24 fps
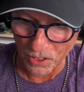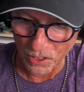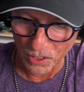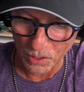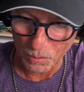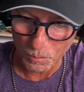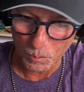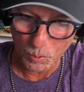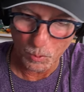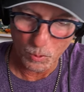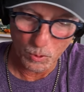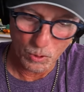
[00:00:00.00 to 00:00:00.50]

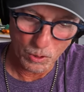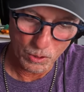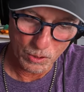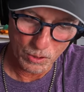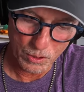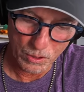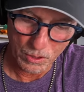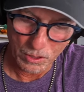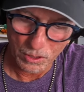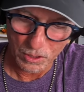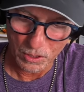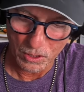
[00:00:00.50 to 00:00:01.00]

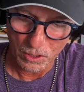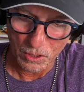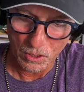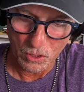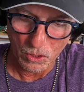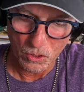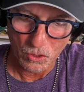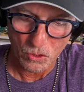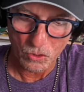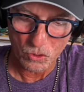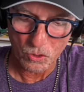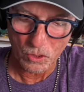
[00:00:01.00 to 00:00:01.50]
important.
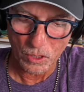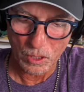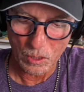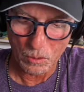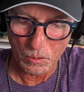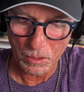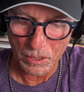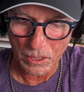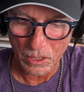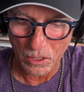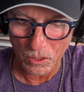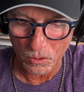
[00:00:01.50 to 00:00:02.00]
So here
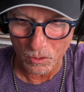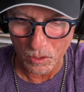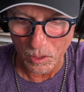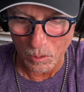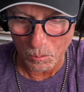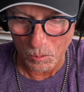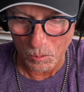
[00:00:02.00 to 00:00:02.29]
we go. Number